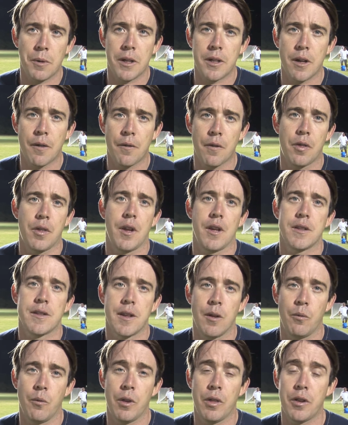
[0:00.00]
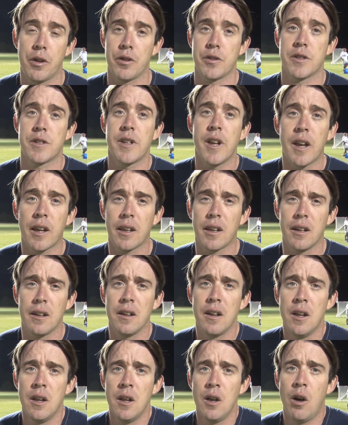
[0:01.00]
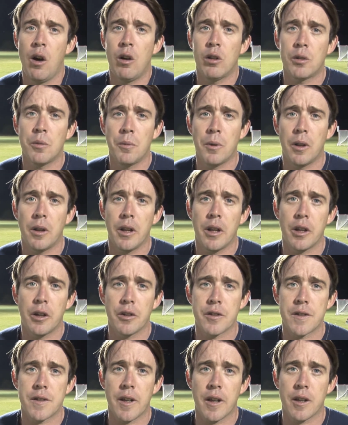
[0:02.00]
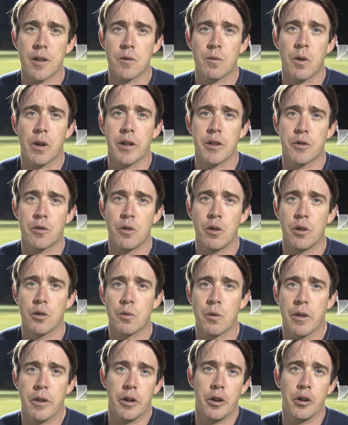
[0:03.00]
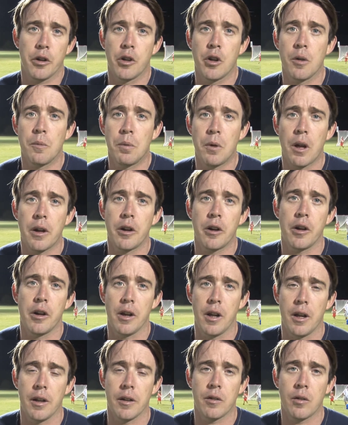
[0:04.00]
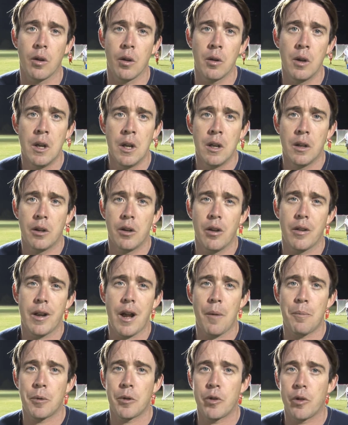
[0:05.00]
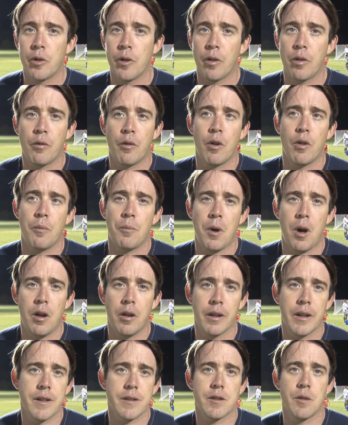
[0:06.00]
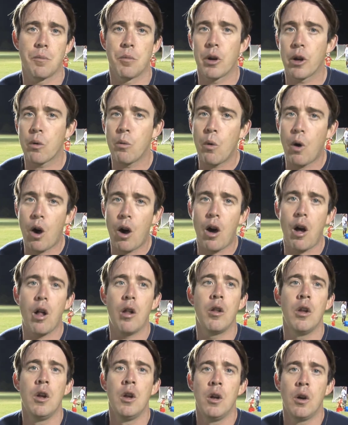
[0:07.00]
many different things with your stick, and ultimately your stick is what controls whether you're a good player or not. So, you know, the opportunity to throw the ball against a brick wall